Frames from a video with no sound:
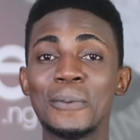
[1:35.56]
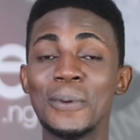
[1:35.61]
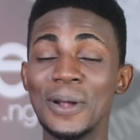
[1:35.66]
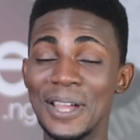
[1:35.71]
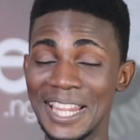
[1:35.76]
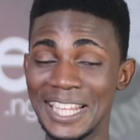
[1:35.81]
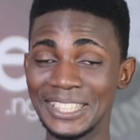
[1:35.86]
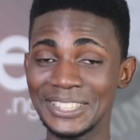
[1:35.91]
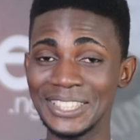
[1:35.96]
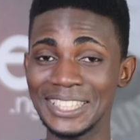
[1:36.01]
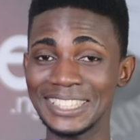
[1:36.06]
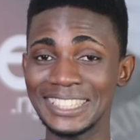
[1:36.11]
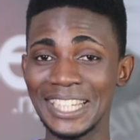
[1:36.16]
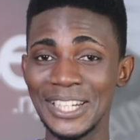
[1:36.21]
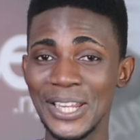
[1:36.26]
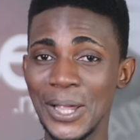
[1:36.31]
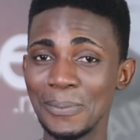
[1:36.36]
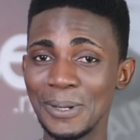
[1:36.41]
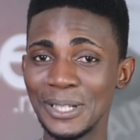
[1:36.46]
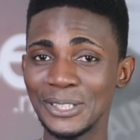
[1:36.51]
Well, as soon as any
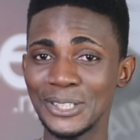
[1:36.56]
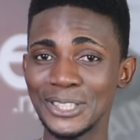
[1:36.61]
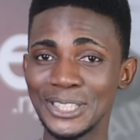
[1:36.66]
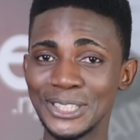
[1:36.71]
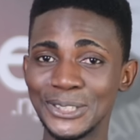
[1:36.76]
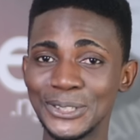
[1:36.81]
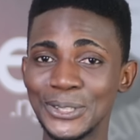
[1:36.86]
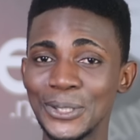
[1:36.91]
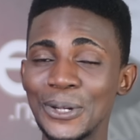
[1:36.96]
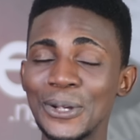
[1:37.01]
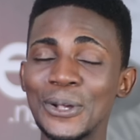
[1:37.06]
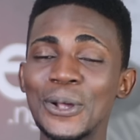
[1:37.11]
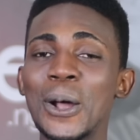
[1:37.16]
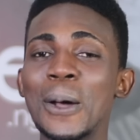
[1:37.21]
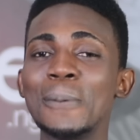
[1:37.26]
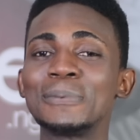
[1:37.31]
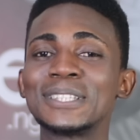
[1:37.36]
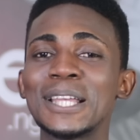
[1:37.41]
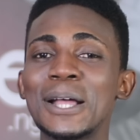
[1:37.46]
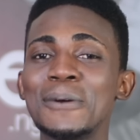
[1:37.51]
update on this story
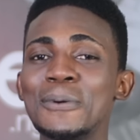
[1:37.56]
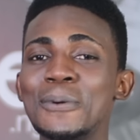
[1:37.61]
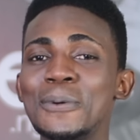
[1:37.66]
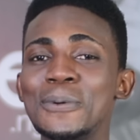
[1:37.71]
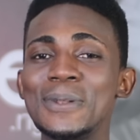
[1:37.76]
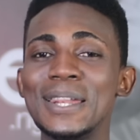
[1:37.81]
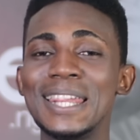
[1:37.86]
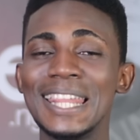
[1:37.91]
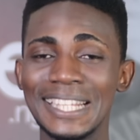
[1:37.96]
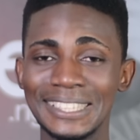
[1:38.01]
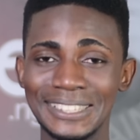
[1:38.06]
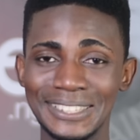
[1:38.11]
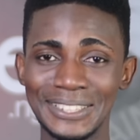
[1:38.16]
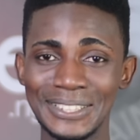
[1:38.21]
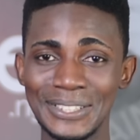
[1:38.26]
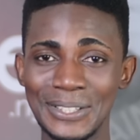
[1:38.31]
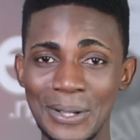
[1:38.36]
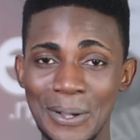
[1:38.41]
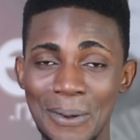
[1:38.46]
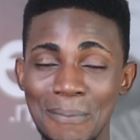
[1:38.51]
comes out, we will let you
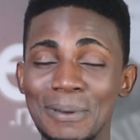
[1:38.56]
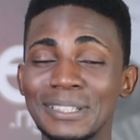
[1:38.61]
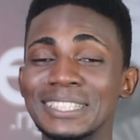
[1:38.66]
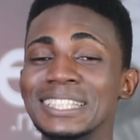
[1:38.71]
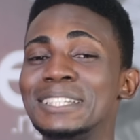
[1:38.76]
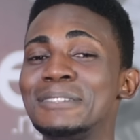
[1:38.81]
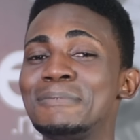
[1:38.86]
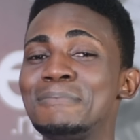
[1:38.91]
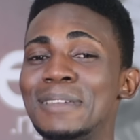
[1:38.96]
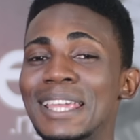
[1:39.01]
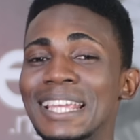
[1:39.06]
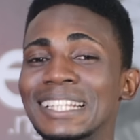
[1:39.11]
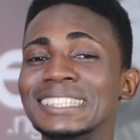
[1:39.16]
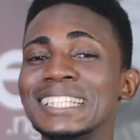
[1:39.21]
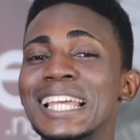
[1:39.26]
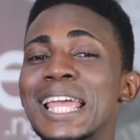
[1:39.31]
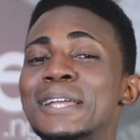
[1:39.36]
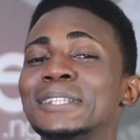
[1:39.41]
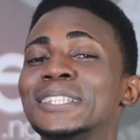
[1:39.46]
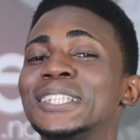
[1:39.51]
know. But in the
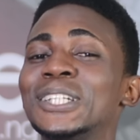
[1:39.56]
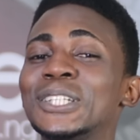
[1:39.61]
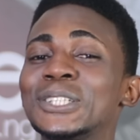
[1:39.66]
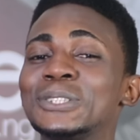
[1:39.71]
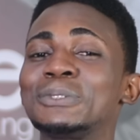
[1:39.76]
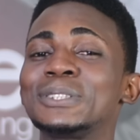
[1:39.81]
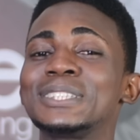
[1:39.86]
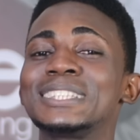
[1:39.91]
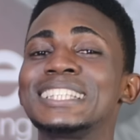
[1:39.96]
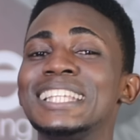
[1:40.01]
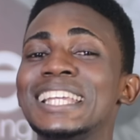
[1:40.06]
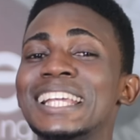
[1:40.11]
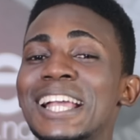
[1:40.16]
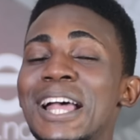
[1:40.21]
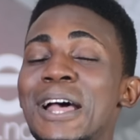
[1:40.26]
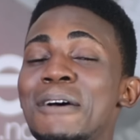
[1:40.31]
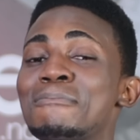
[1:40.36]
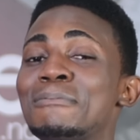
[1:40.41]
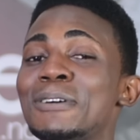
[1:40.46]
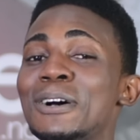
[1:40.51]
meantime, tell us what you think
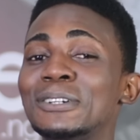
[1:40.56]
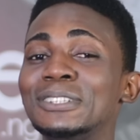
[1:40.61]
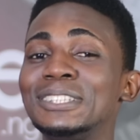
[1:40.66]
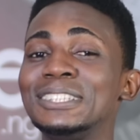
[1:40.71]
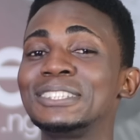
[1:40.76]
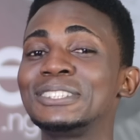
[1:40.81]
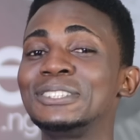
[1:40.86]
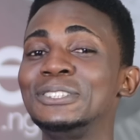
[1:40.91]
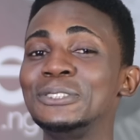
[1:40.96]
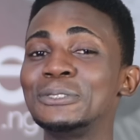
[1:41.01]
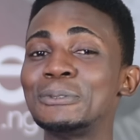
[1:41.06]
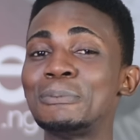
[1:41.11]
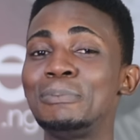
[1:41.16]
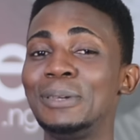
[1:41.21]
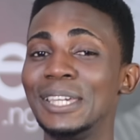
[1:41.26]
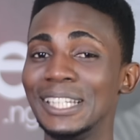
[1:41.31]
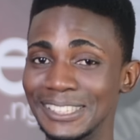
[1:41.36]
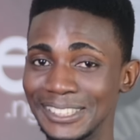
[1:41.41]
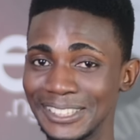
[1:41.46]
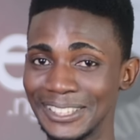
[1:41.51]
about this new
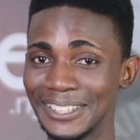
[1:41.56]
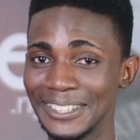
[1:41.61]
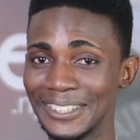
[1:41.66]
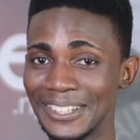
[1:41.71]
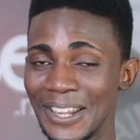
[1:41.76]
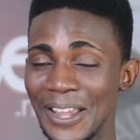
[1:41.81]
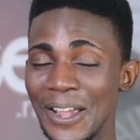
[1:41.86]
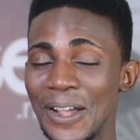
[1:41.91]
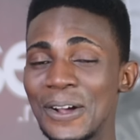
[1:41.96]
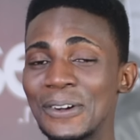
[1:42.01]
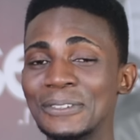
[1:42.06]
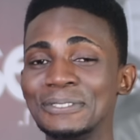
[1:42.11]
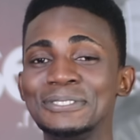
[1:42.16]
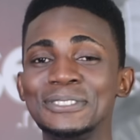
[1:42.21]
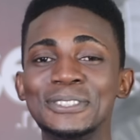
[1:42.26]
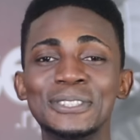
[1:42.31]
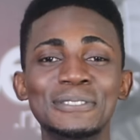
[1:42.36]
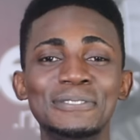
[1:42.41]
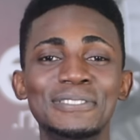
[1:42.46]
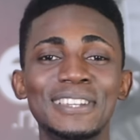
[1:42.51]
picture of
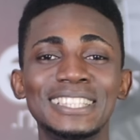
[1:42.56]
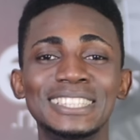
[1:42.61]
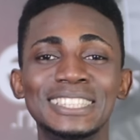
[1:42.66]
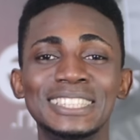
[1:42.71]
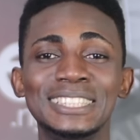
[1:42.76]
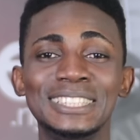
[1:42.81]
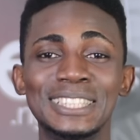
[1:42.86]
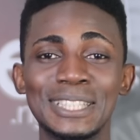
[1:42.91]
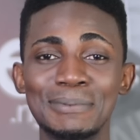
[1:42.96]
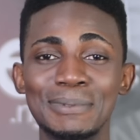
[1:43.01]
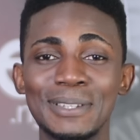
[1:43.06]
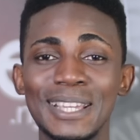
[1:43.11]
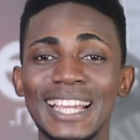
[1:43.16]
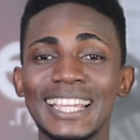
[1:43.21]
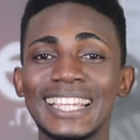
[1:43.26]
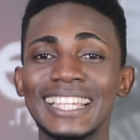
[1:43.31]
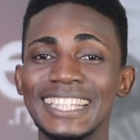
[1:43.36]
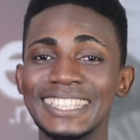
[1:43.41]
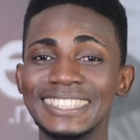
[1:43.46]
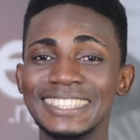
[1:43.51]
two face Idibia
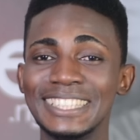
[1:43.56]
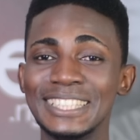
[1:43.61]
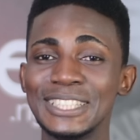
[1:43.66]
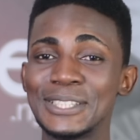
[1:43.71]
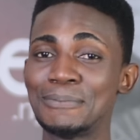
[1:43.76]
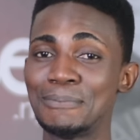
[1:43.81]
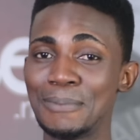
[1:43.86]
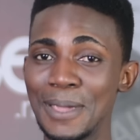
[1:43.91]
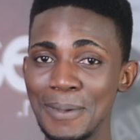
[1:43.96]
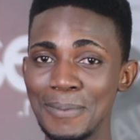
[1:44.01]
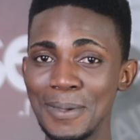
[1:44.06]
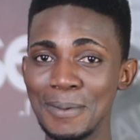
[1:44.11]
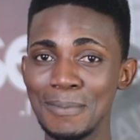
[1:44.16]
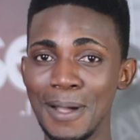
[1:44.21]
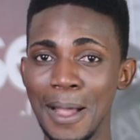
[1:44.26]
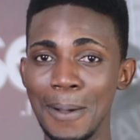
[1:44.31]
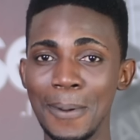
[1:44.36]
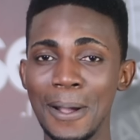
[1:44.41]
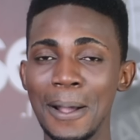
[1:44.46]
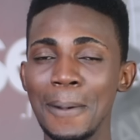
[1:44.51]
kissing his baby
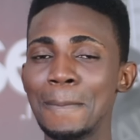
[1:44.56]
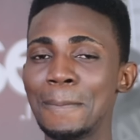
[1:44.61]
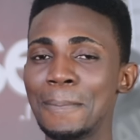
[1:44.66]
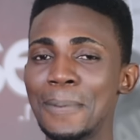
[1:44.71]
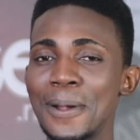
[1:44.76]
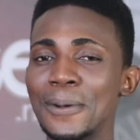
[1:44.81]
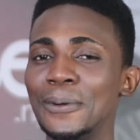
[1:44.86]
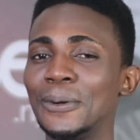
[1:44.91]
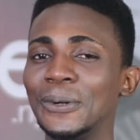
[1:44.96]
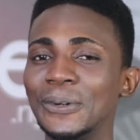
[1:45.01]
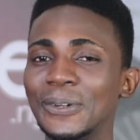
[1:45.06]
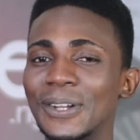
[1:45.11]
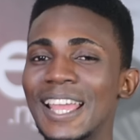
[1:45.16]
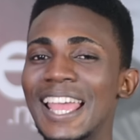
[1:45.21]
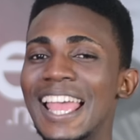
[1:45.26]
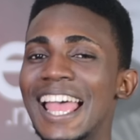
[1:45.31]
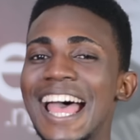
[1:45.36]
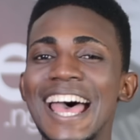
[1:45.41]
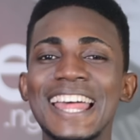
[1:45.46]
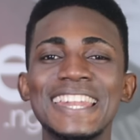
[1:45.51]
mama Pero
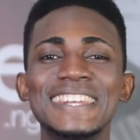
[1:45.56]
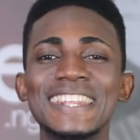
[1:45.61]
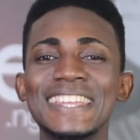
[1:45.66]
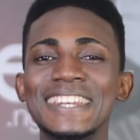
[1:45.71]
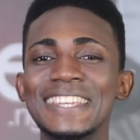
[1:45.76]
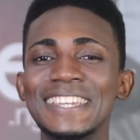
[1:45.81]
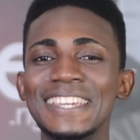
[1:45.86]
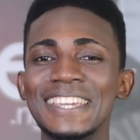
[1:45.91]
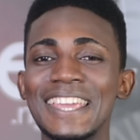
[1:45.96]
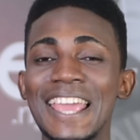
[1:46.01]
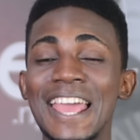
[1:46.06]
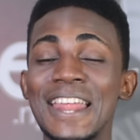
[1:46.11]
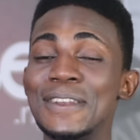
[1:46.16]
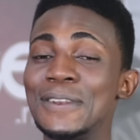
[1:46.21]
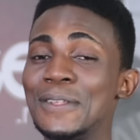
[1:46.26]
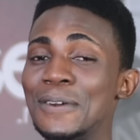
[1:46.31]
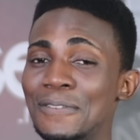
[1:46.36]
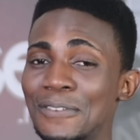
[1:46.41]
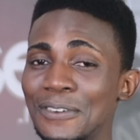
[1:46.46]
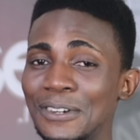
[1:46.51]
Adeniyi. And
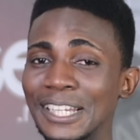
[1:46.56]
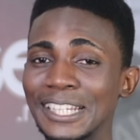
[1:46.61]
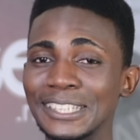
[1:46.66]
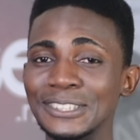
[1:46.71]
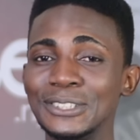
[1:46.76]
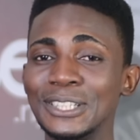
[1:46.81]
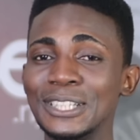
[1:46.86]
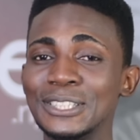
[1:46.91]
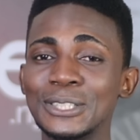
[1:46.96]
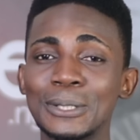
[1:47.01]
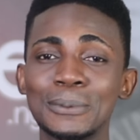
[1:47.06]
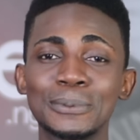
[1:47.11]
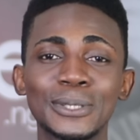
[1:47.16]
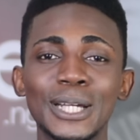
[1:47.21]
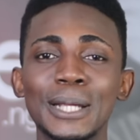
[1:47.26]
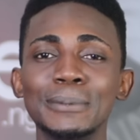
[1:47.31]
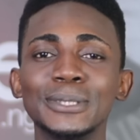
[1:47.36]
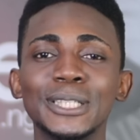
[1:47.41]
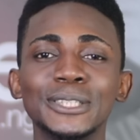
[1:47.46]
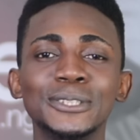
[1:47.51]
don't forget, you can
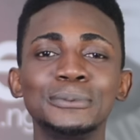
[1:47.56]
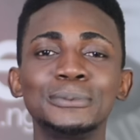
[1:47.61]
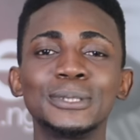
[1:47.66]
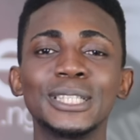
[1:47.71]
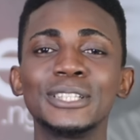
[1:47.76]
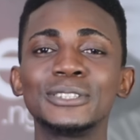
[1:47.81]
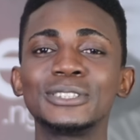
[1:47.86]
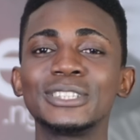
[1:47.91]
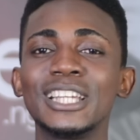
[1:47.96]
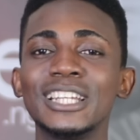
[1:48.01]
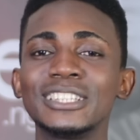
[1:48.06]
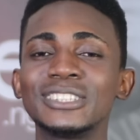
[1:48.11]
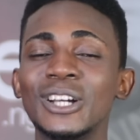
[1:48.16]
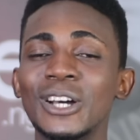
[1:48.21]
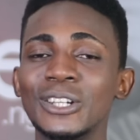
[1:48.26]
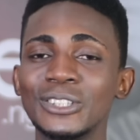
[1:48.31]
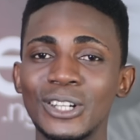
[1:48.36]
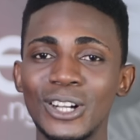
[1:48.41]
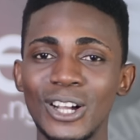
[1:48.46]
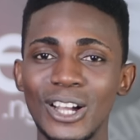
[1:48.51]
subscribe to our YouTube channel to get
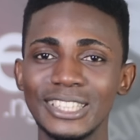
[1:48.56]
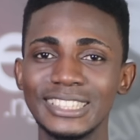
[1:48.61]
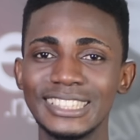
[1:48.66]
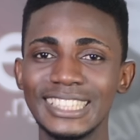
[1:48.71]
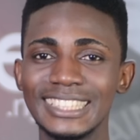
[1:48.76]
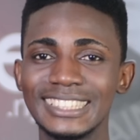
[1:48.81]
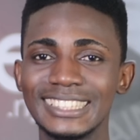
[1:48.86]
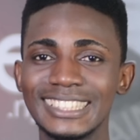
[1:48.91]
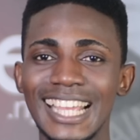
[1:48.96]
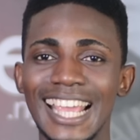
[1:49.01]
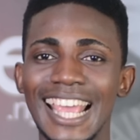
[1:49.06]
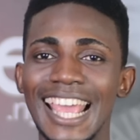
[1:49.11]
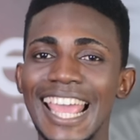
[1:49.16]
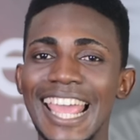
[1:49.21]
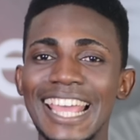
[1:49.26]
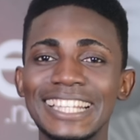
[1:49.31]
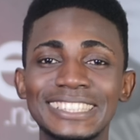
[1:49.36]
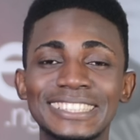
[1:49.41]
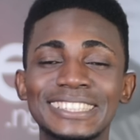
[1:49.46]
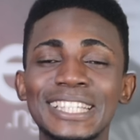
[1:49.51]
all the hottest
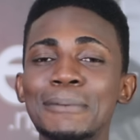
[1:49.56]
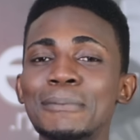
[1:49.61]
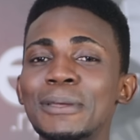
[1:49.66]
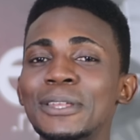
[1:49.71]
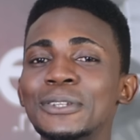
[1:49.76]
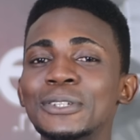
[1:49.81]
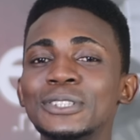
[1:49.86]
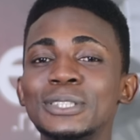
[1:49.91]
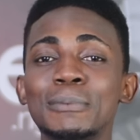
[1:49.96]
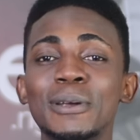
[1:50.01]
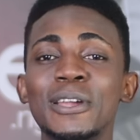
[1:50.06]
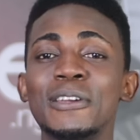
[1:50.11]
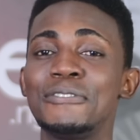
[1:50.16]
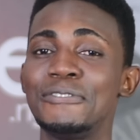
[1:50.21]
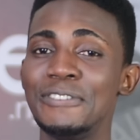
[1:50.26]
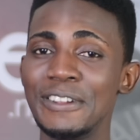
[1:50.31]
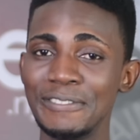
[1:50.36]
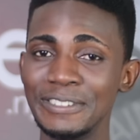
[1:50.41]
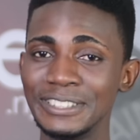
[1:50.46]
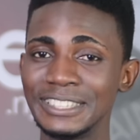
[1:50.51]
entertainment news about your
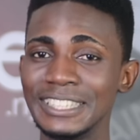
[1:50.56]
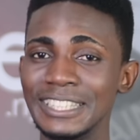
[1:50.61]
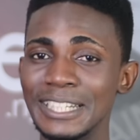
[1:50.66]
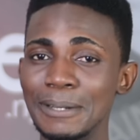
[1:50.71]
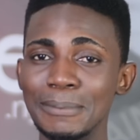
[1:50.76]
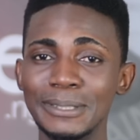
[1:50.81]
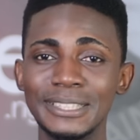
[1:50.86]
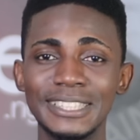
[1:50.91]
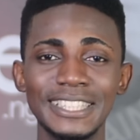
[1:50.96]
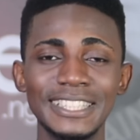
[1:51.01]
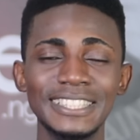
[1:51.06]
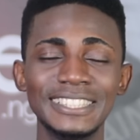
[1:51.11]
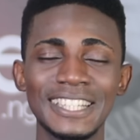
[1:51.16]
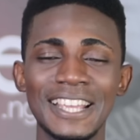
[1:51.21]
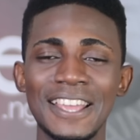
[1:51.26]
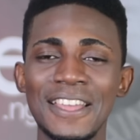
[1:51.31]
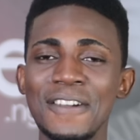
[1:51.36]
favorite celebrities.